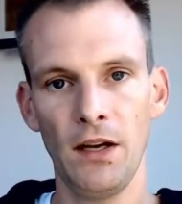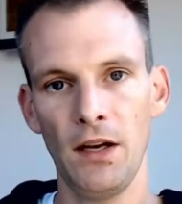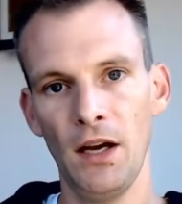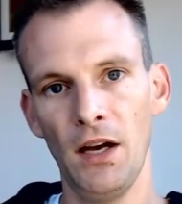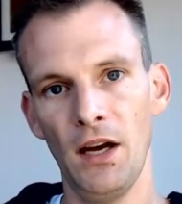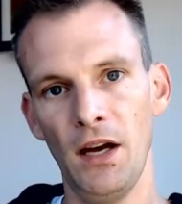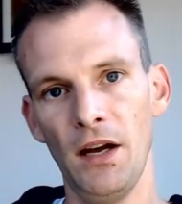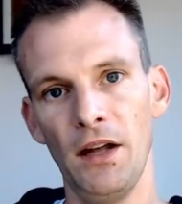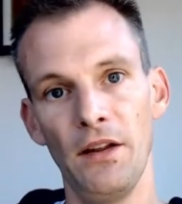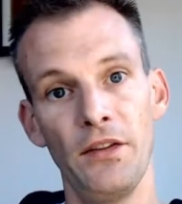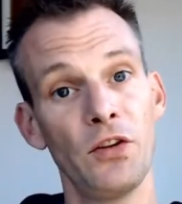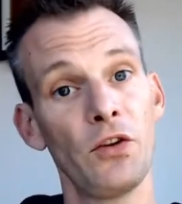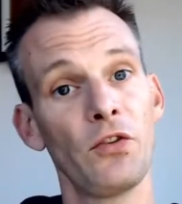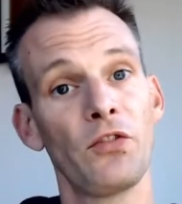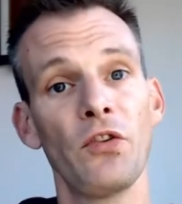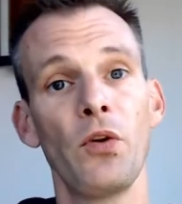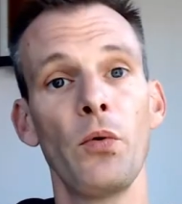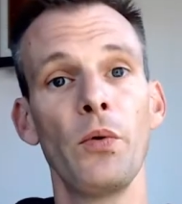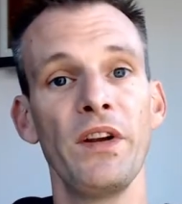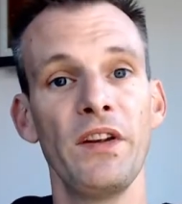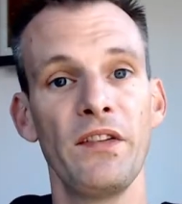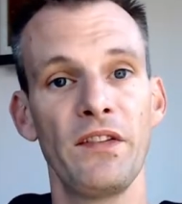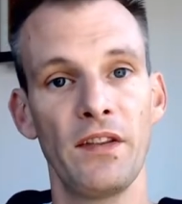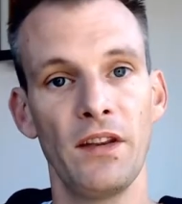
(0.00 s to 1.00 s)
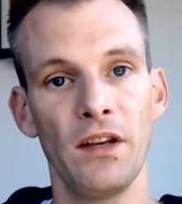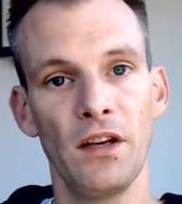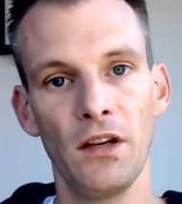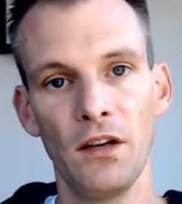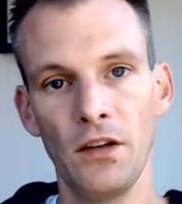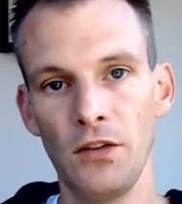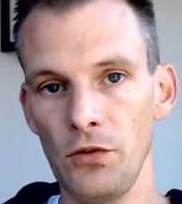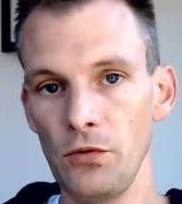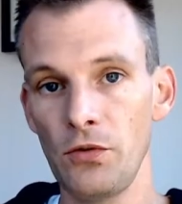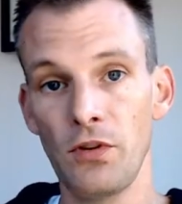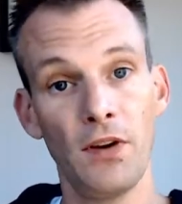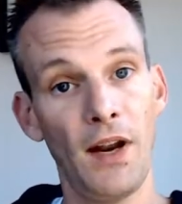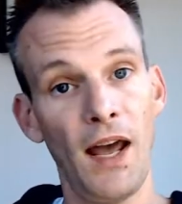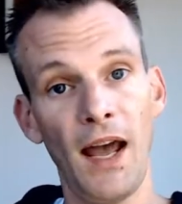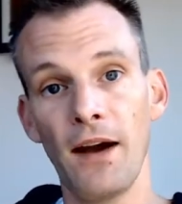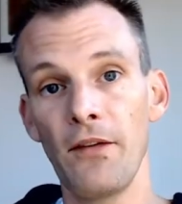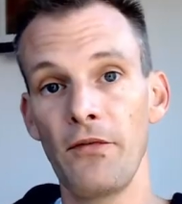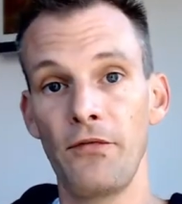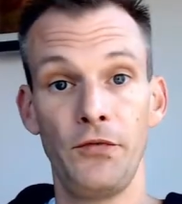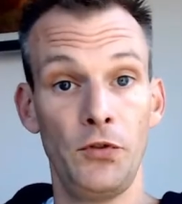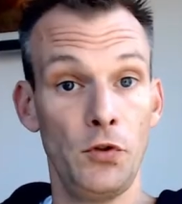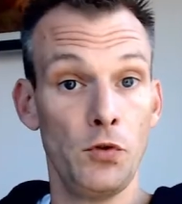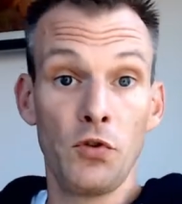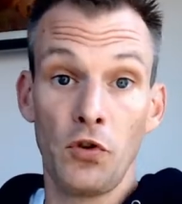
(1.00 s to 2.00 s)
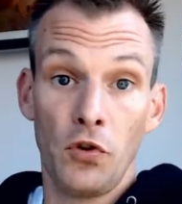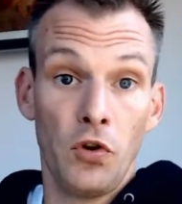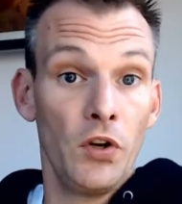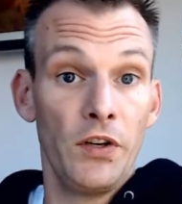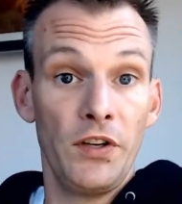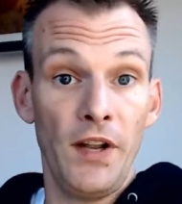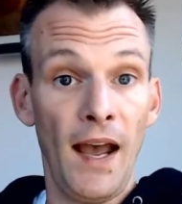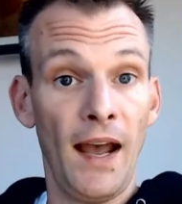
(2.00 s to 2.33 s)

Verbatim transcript: Uh, there's always the you could have you could